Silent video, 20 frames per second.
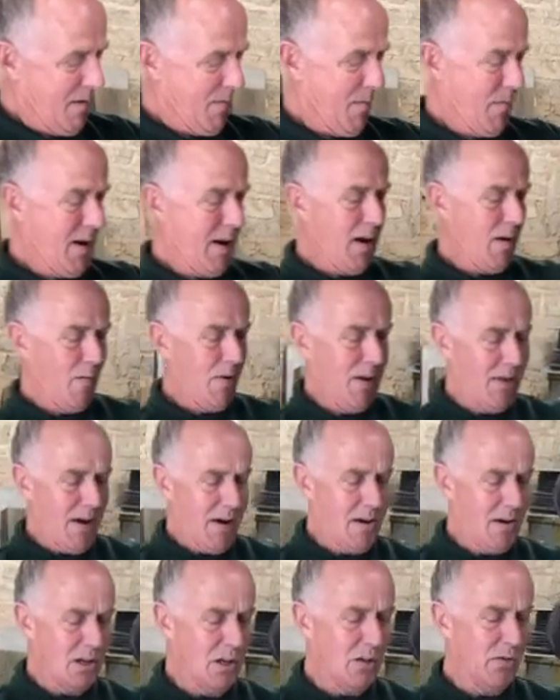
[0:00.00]
But anyway,
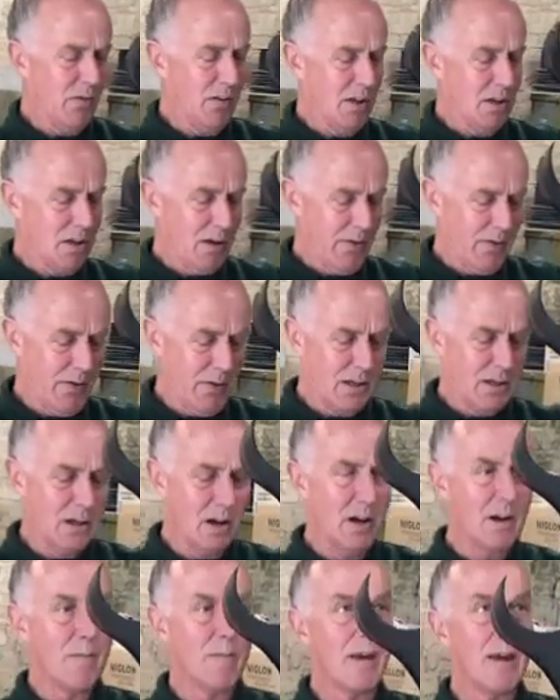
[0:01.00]
there it is for the
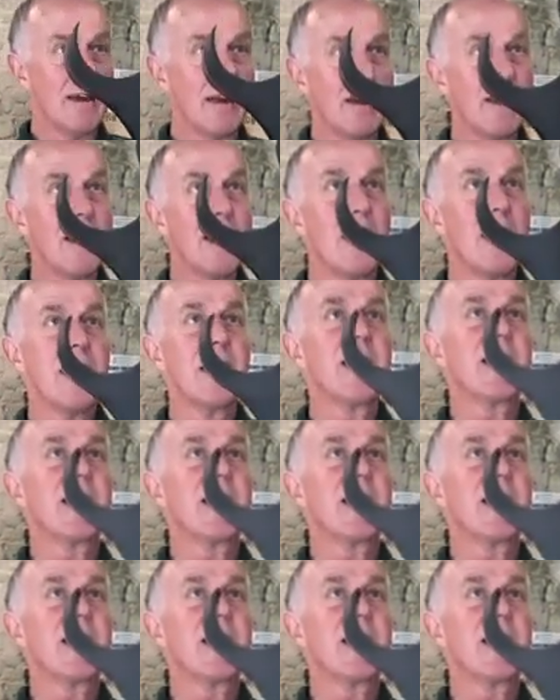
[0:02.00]
time being, and